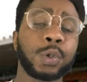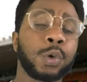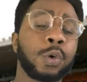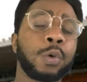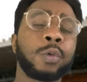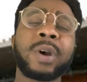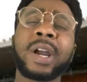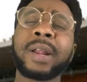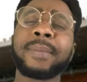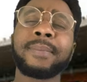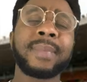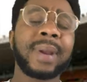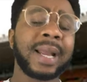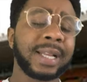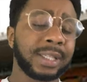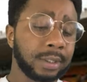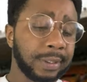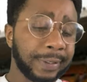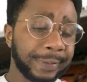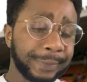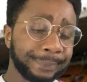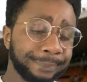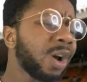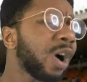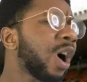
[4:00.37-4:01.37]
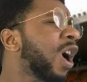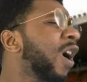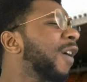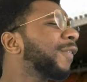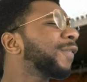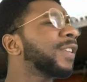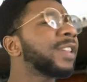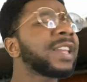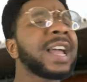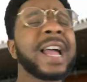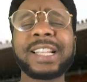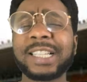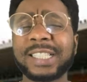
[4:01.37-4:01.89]
to Juan Mata.
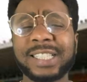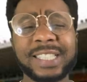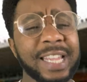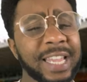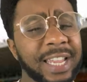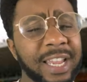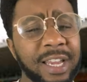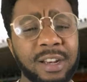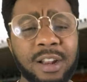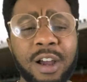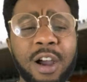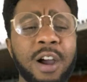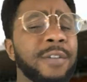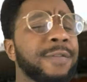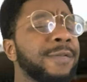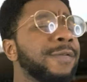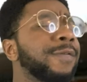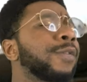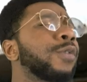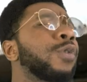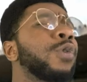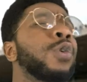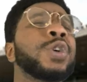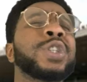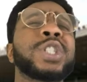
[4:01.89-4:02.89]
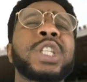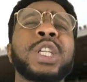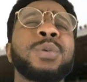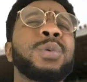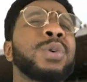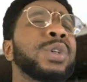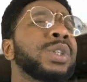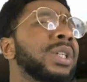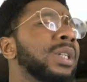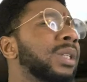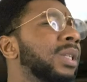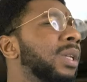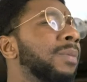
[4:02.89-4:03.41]
After that, the second half, of course, it
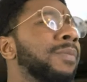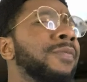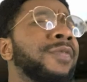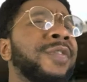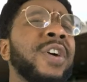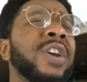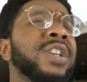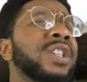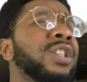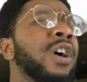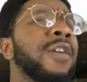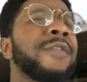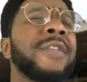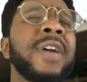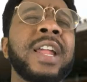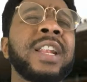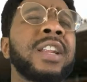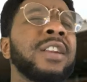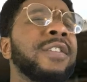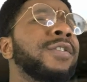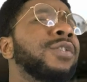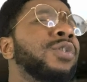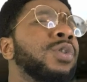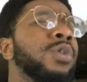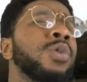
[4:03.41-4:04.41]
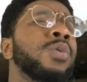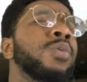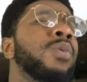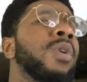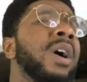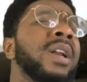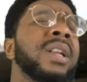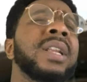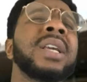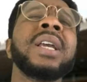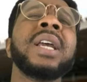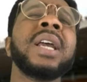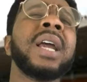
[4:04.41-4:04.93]
was the first half ended
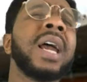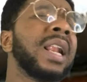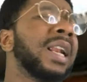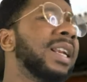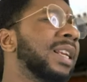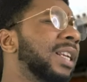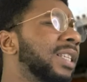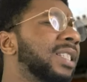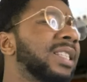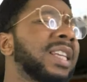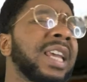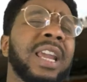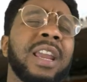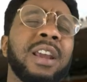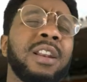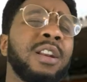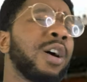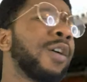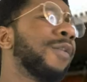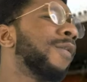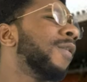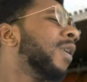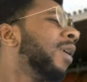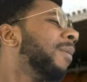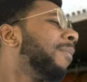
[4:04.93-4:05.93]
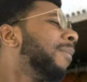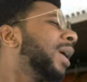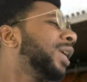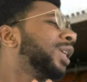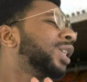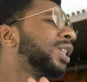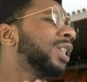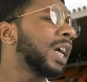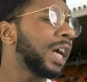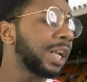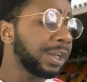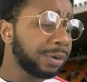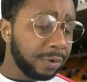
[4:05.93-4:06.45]
2-1. And in the second half,
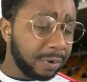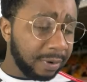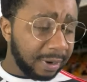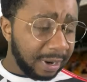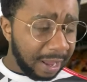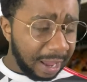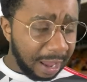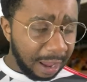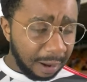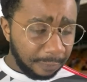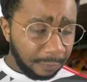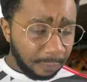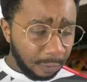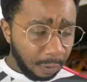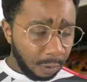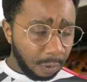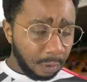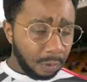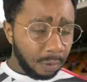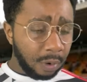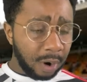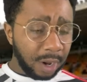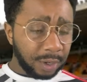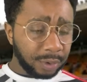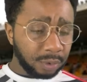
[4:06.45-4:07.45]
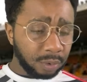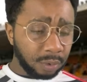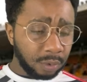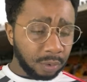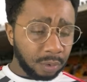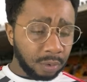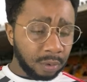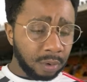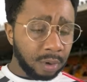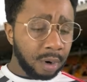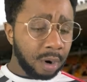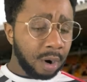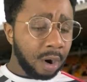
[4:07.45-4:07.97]
Manchester United doing F-O at
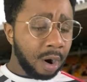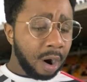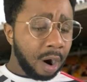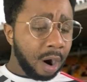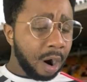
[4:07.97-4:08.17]
all.